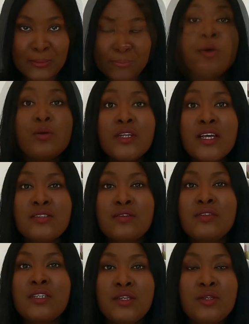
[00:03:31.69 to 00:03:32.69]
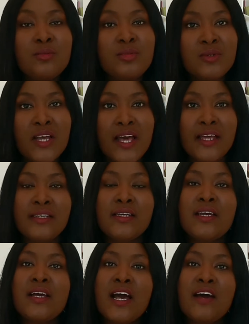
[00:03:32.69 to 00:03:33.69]
For the holders of the EU Blue Card,
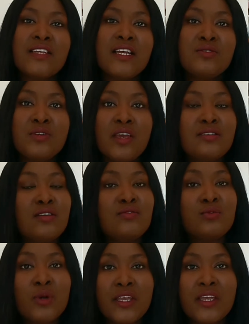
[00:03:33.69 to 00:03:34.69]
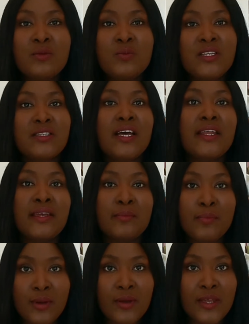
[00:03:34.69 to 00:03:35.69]
after 2 years of working with an
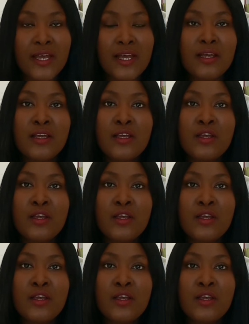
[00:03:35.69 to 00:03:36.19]
employer,